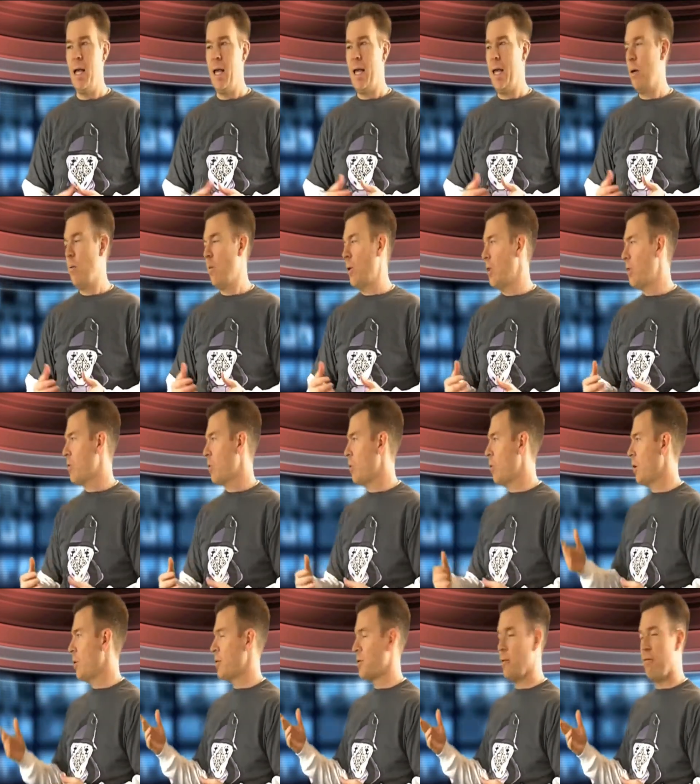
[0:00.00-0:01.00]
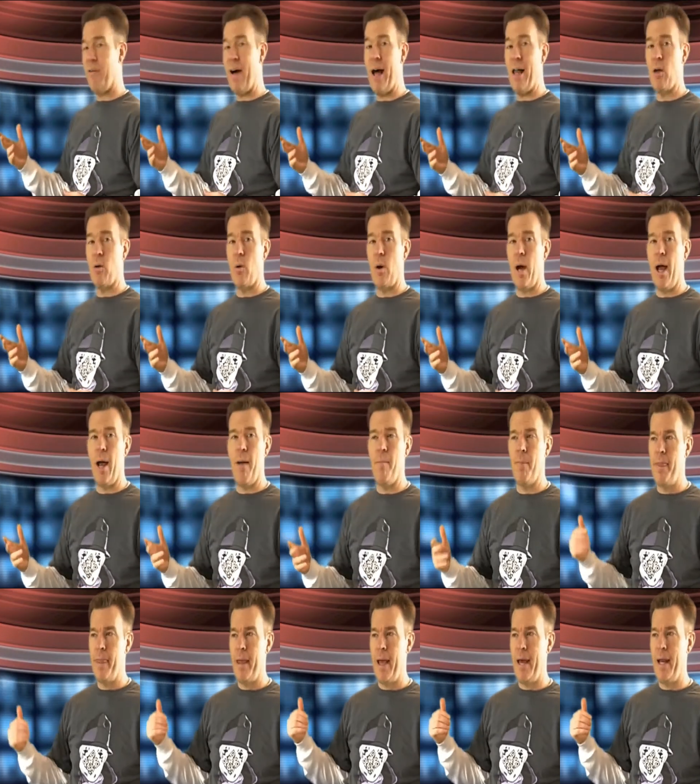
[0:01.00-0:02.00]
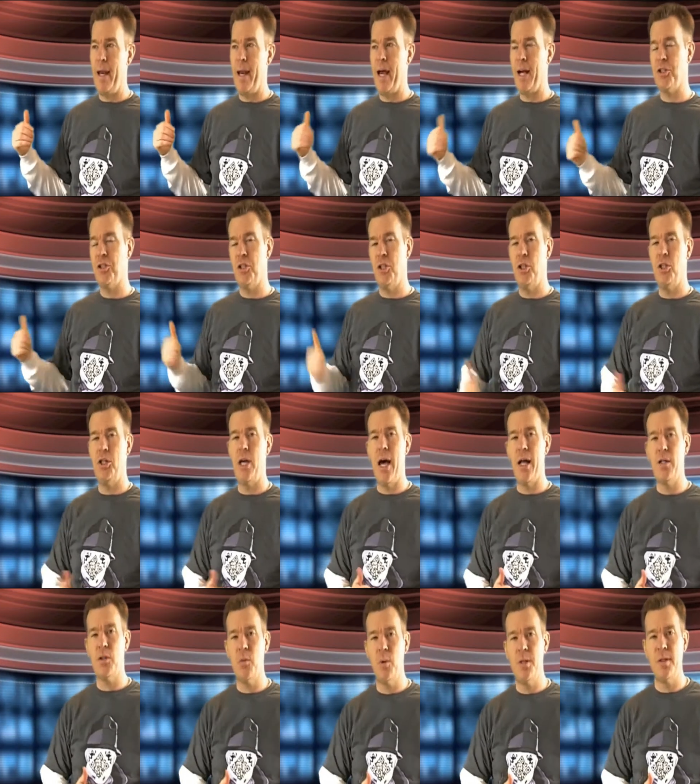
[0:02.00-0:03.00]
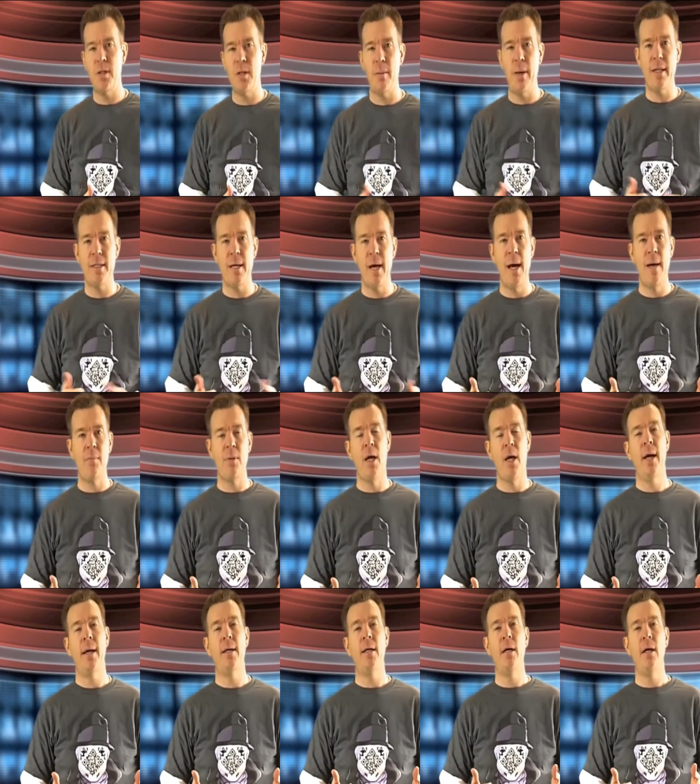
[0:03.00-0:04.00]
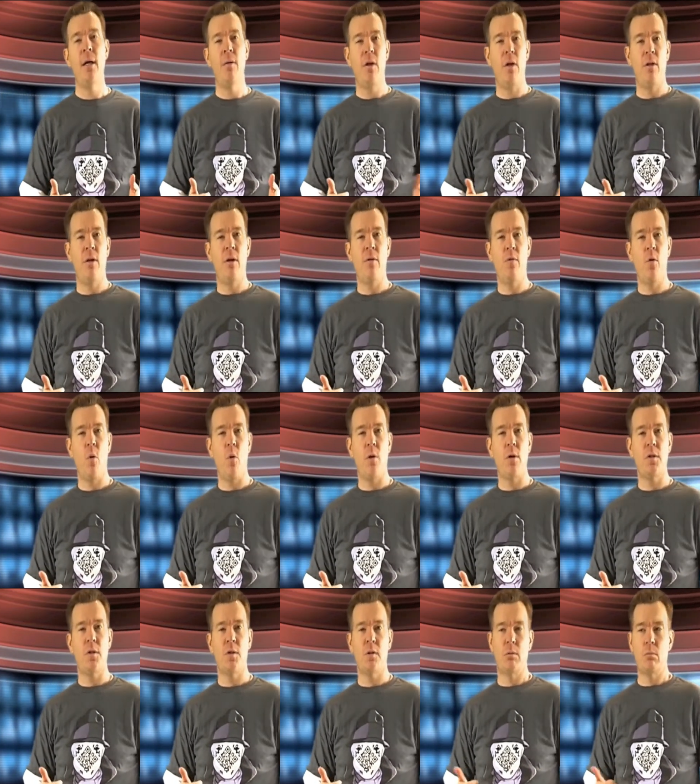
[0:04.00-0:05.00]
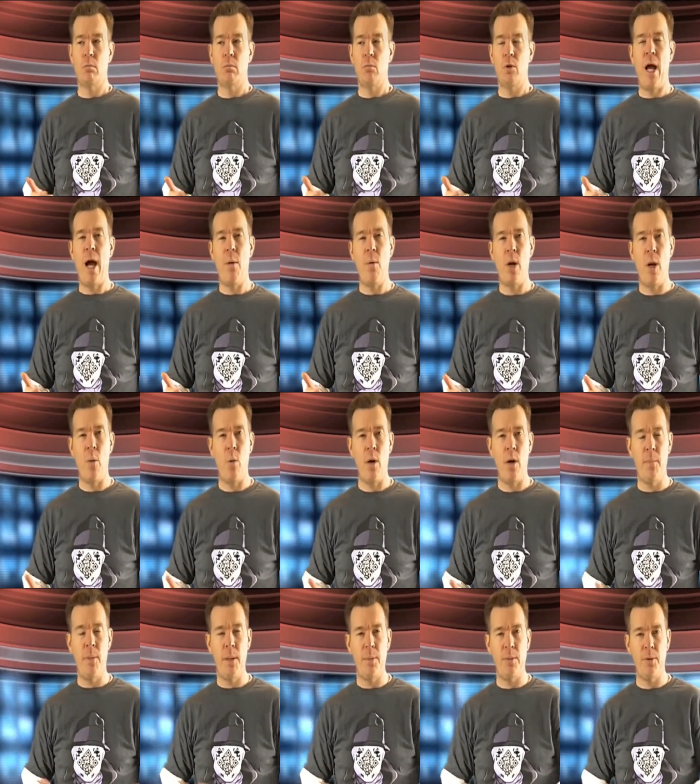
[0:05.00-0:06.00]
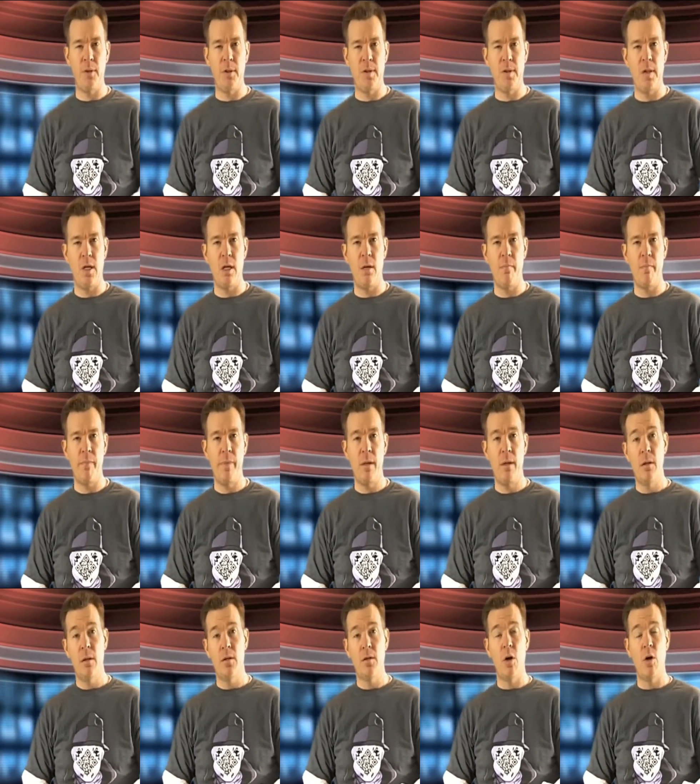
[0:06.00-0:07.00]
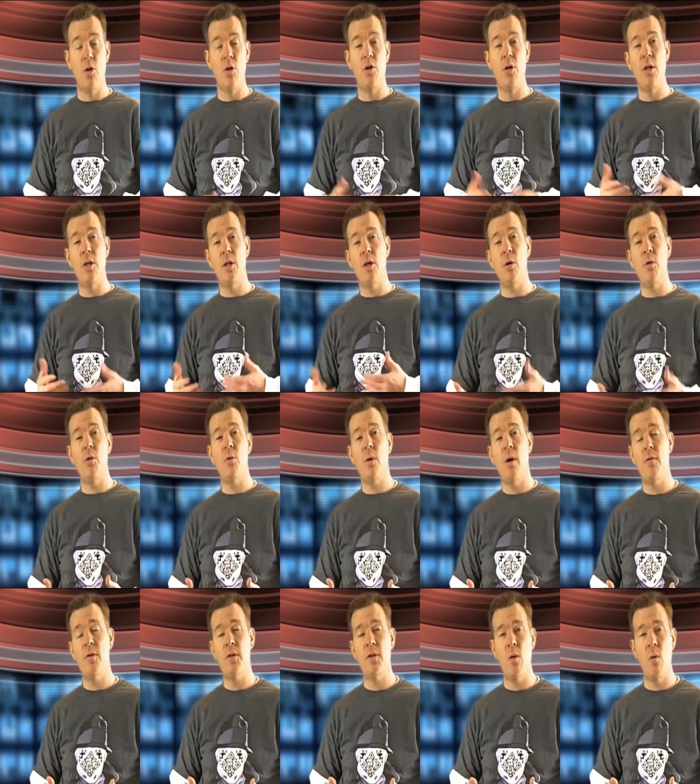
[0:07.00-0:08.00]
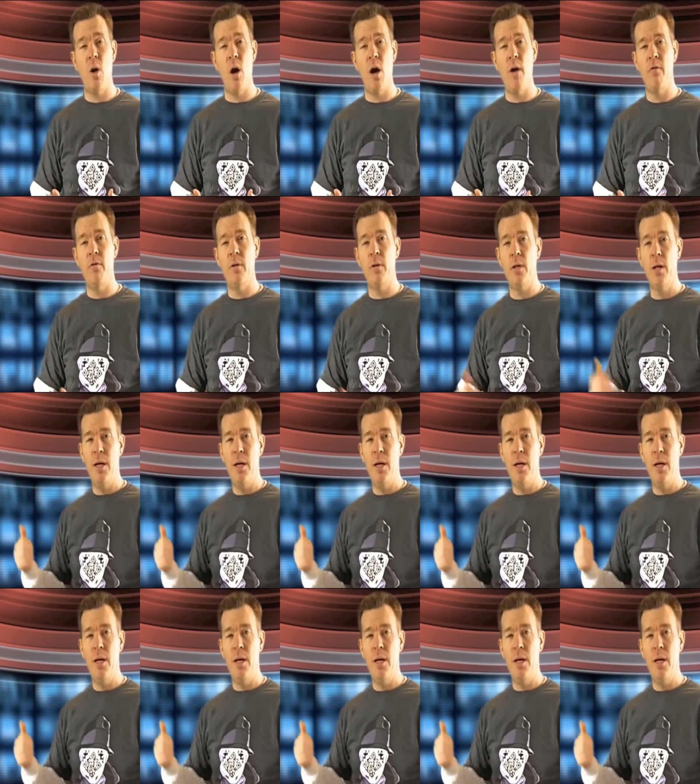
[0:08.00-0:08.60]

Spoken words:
It went through and it was a follower app, and it actually shot tweets into my timeline that then, of course, were not what I wanted people to see. So you need to go through every so often,